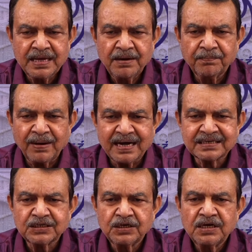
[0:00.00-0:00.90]

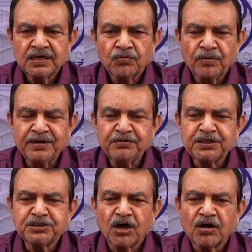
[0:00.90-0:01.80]
but when we
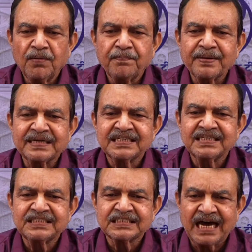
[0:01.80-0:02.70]
talk of
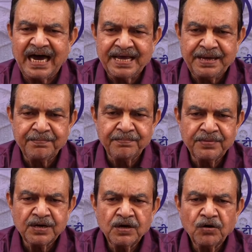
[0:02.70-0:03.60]
present time,
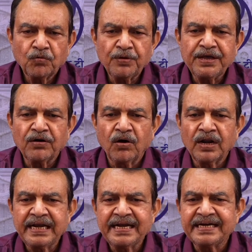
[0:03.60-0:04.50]
we
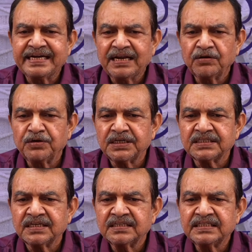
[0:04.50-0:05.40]
only deal with
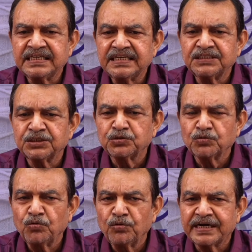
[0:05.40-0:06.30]
these
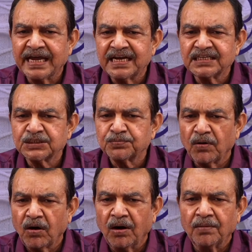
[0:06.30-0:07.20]
two tense
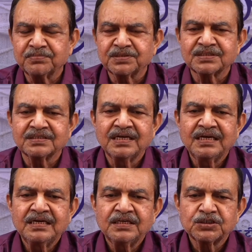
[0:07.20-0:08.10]
forms.
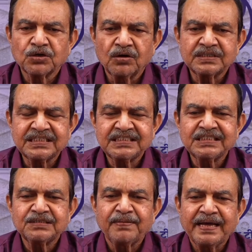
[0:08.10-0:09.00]
So this
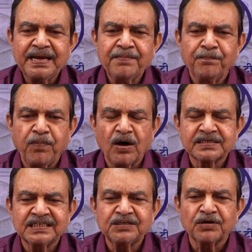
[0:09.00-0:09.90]
is very
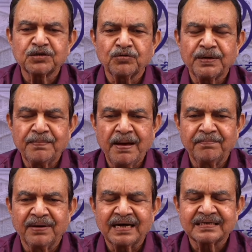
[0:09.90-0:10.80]
important. You have to
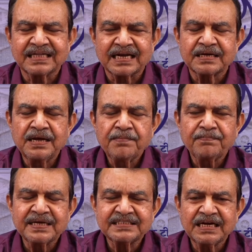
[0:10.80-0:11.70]
remember that
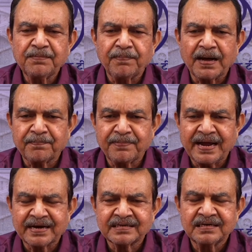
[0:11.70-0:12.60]
present
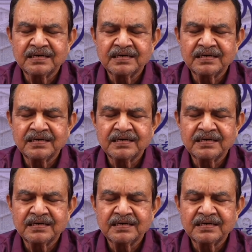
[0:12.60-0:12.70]
perfect